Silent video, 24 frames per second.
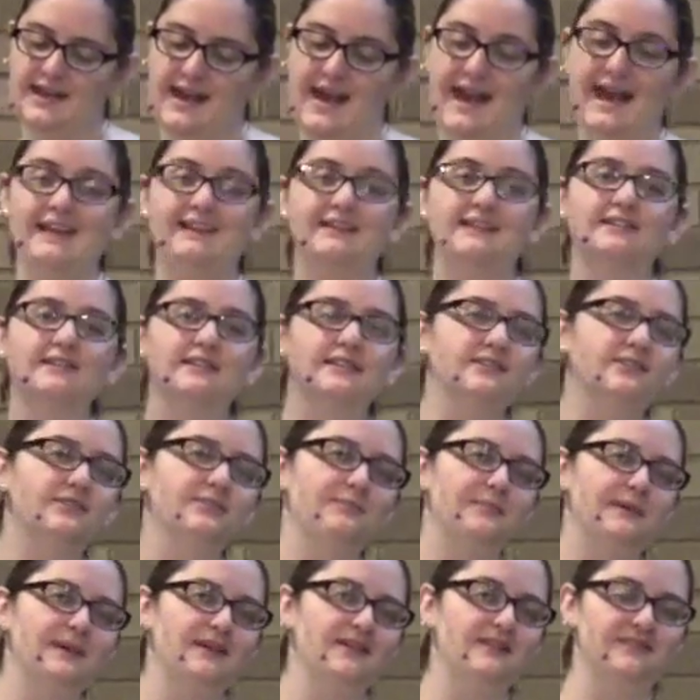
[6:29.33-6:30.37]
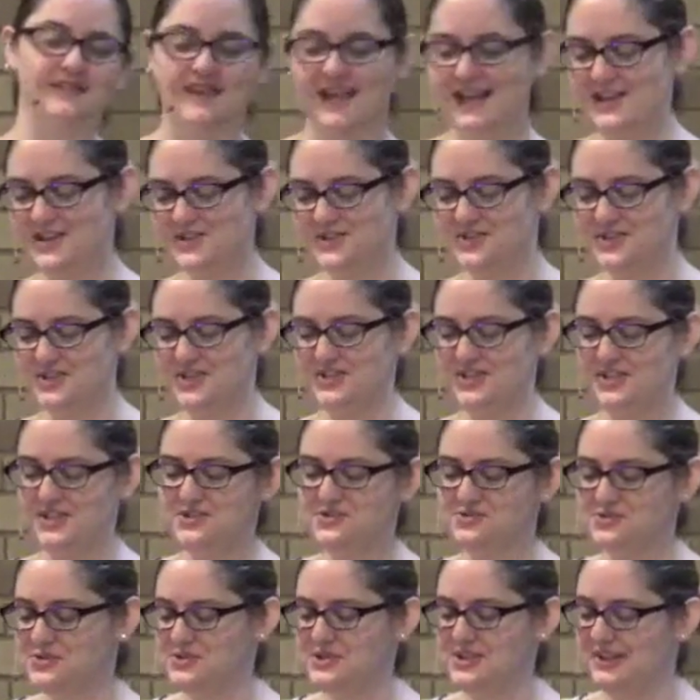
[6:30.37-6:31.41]
And a little bit of ancient
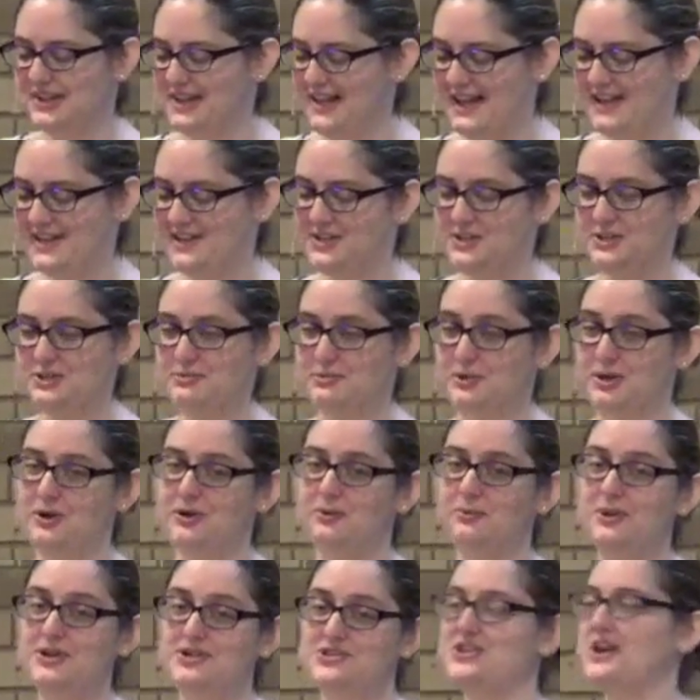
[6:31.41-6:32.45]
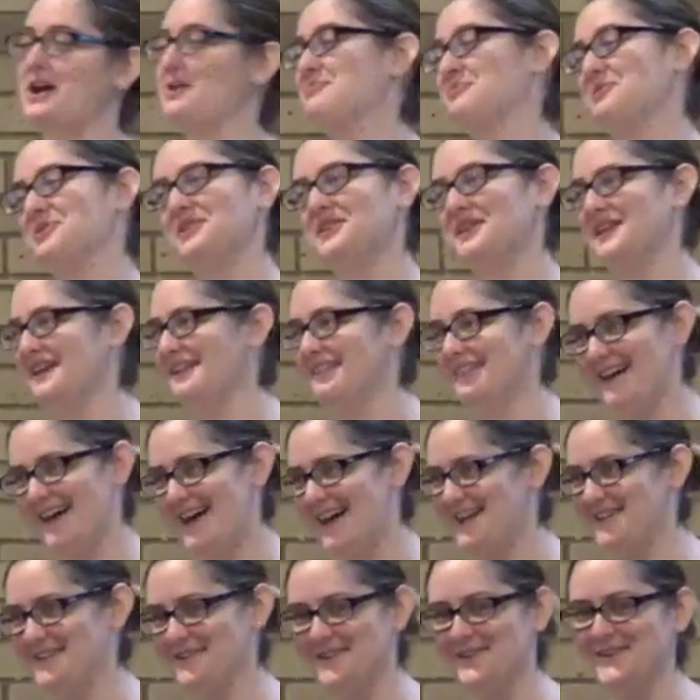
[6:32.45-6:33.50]
Israelite humor, which I'm really
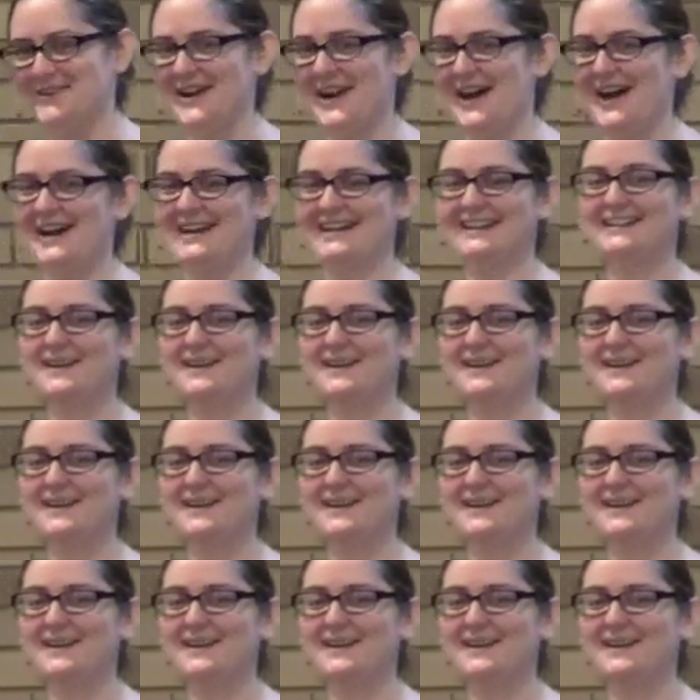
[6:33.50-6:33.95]
glad y'all got.